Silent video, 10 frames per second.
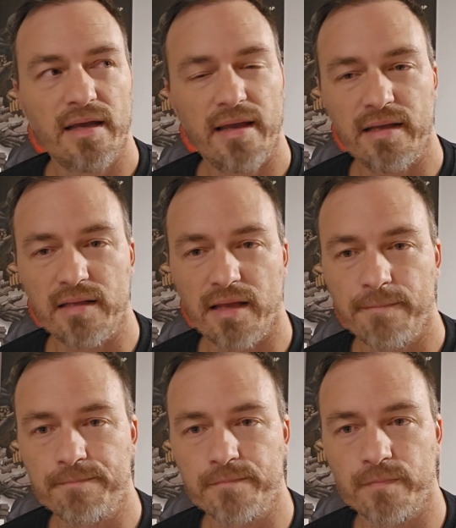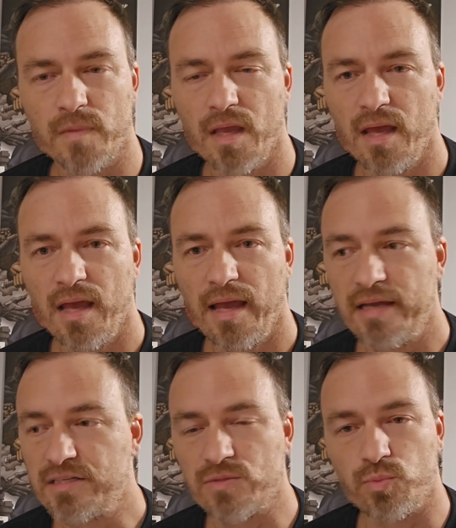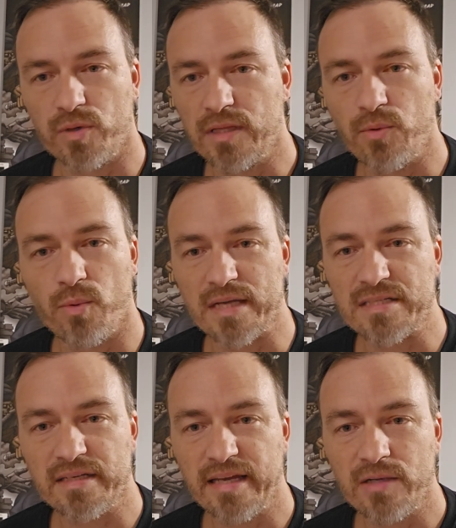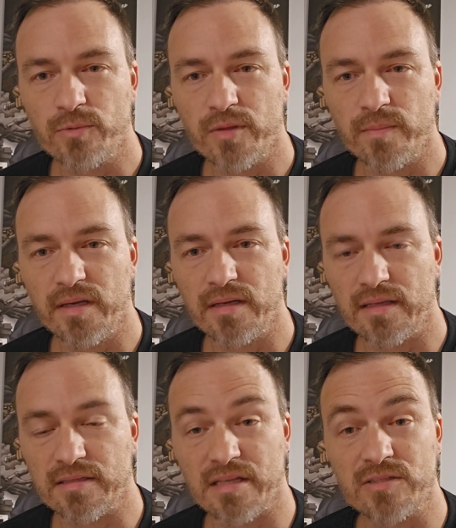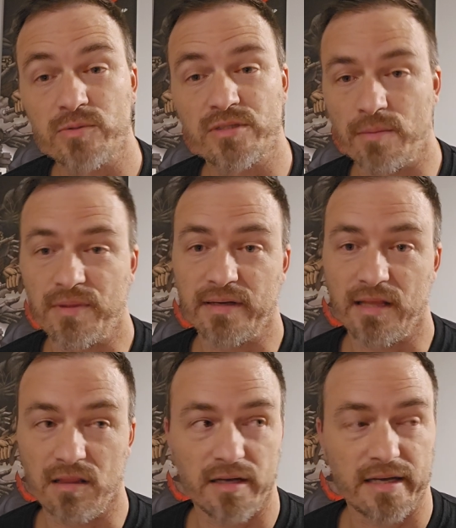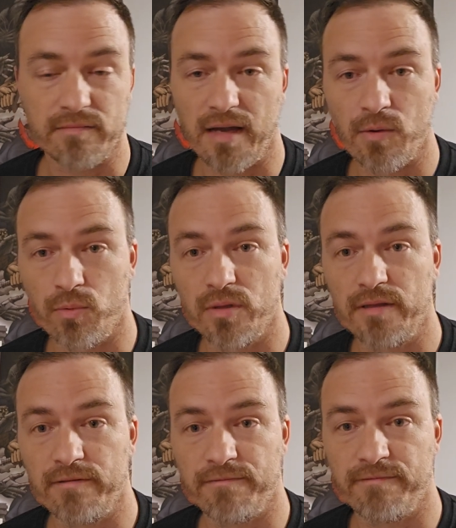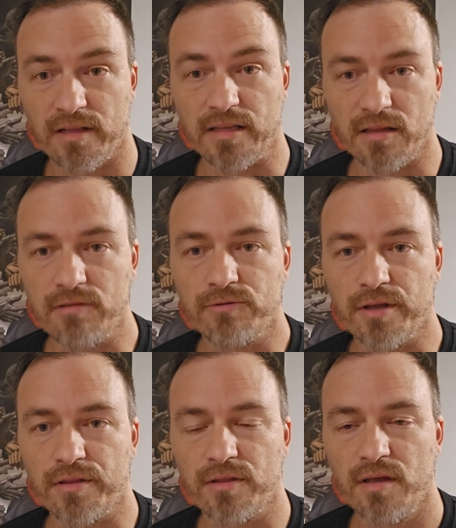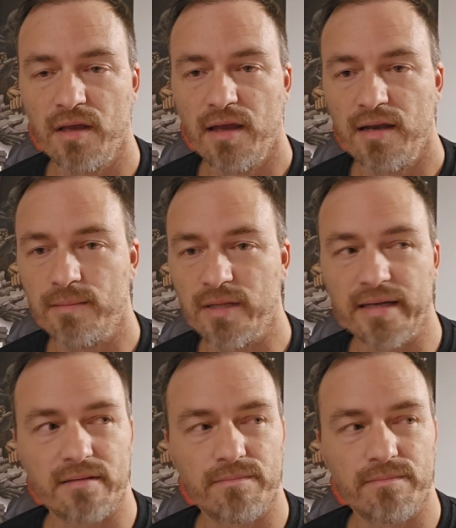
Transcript: it just really resonated with me, and this was something I really fell in love with. And I'm like,